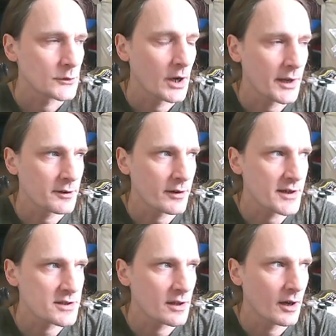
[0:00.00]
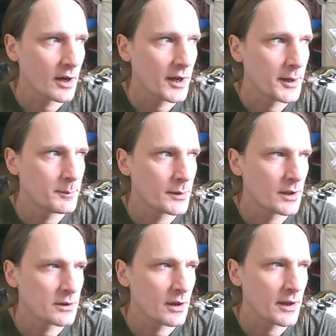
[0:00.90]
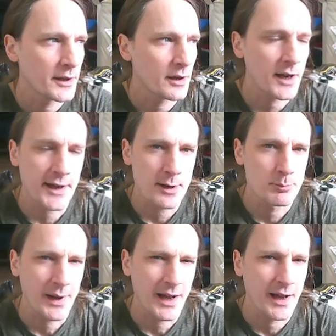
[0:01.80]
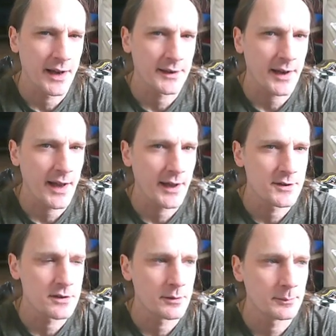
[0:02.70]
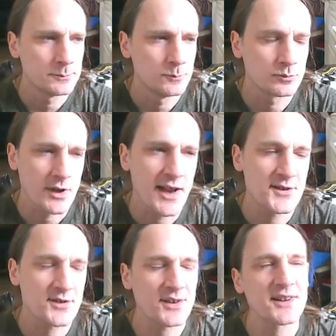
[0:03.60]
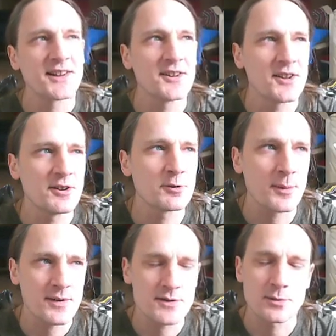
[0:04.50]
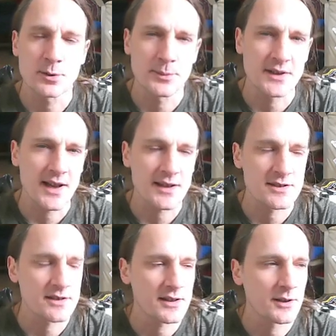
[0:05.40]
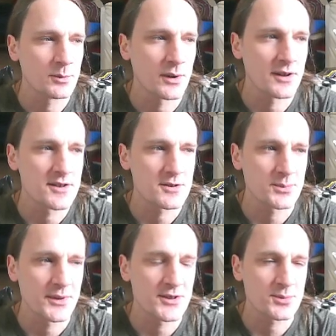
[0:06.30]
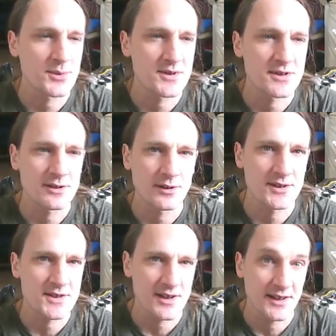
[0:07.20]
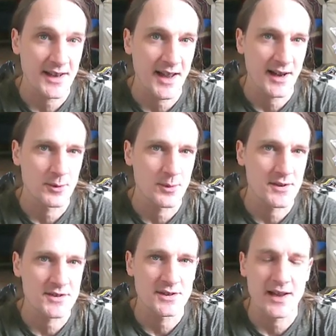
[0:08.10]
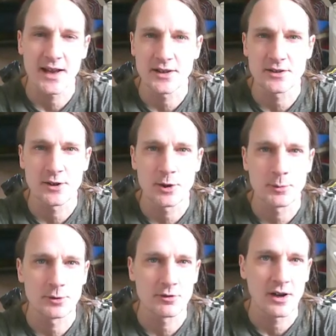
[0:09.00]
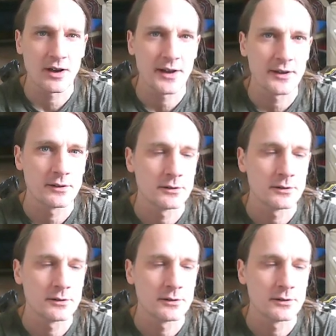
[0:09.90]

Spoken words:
I had a great time. And like, I get back and it's funny. It reminds me of what my dad said once, which was, as long as I get out once a day, you know, I'm all right.